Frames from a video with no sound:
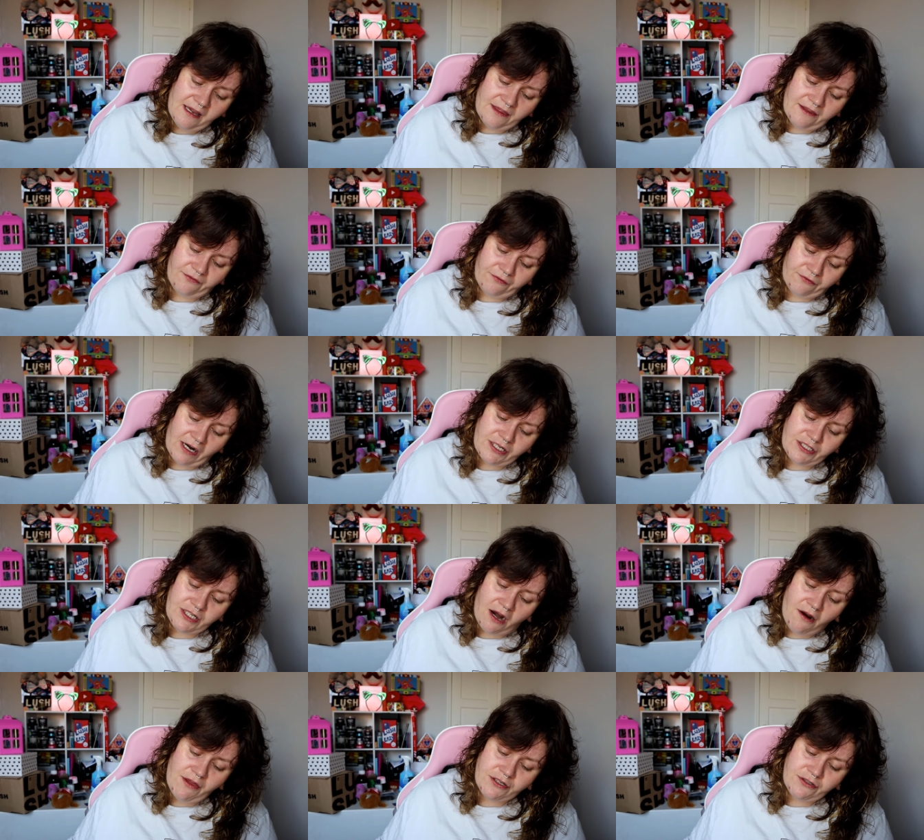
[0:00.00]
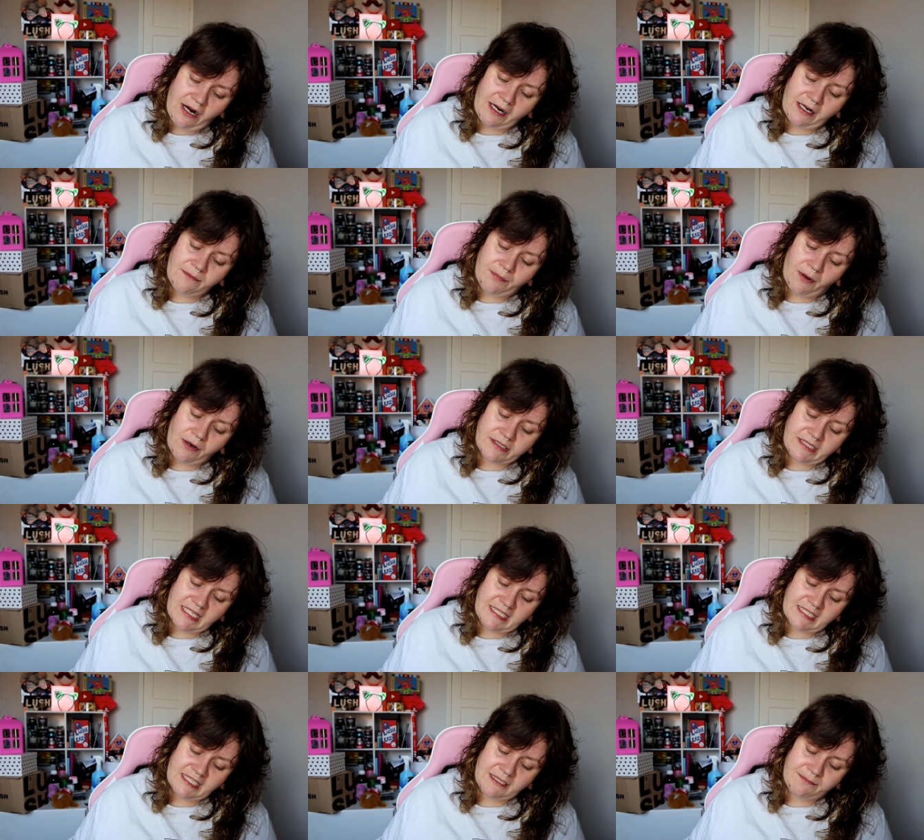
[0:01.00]
The fresh year of the dragon box
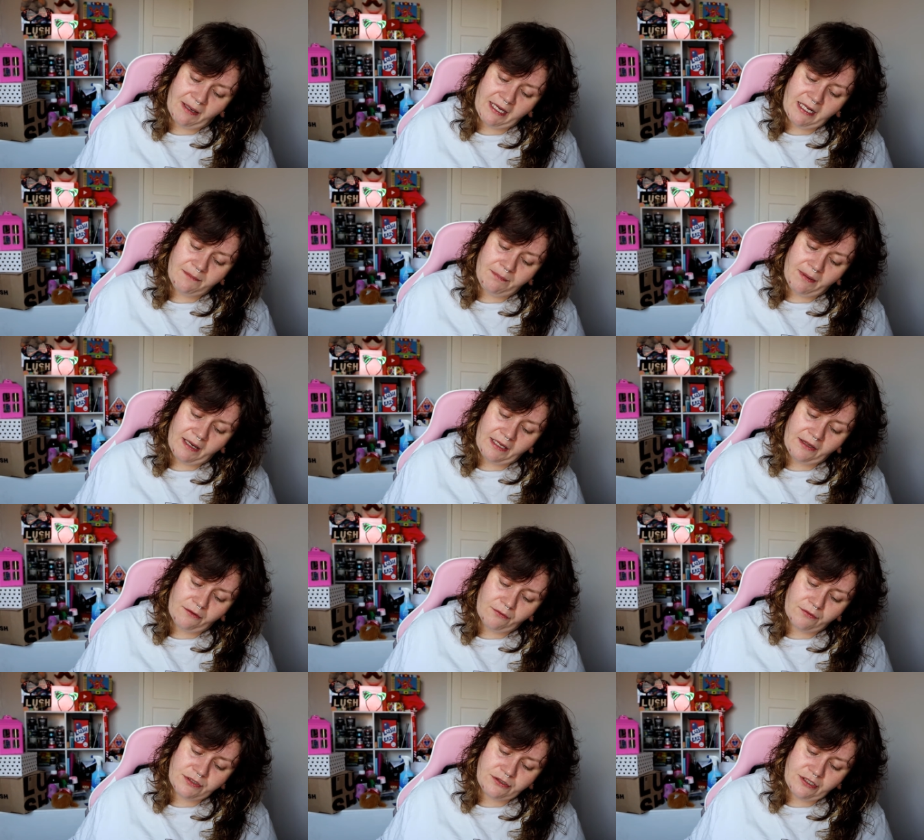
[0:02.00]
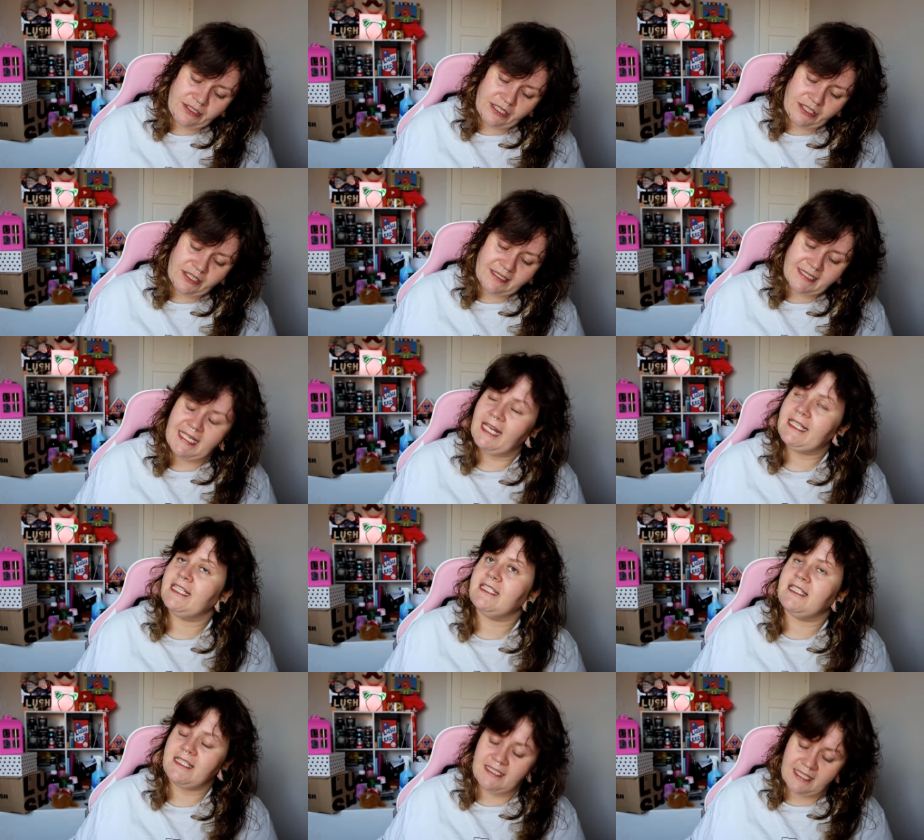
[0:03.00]
is inspired by those traditions and
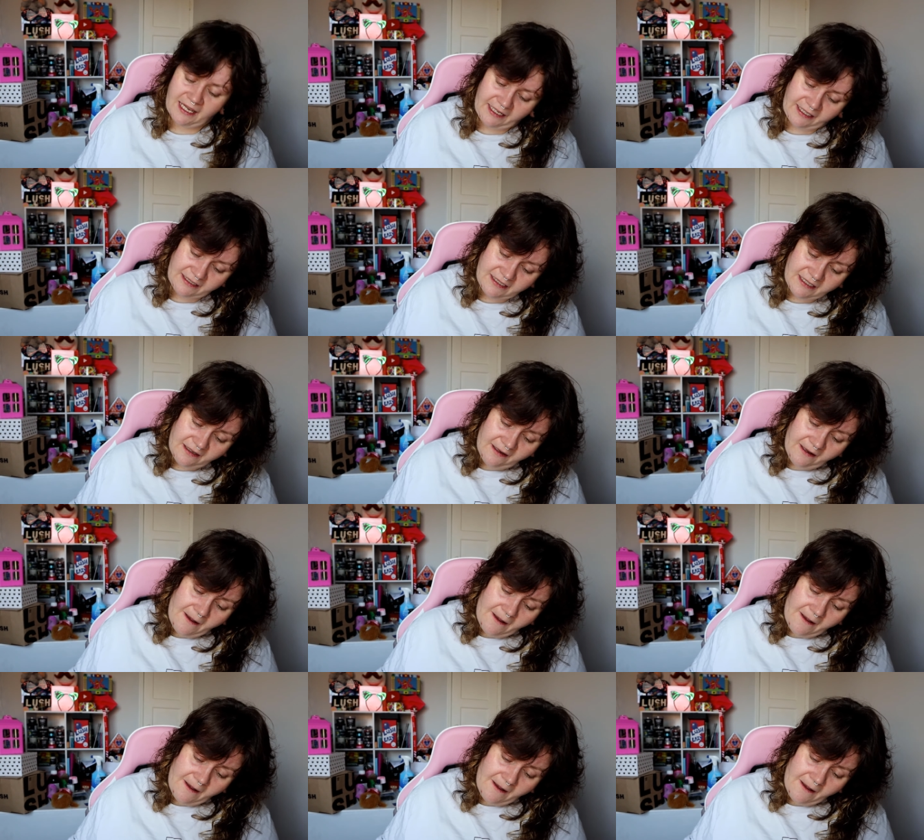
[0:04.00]
is designed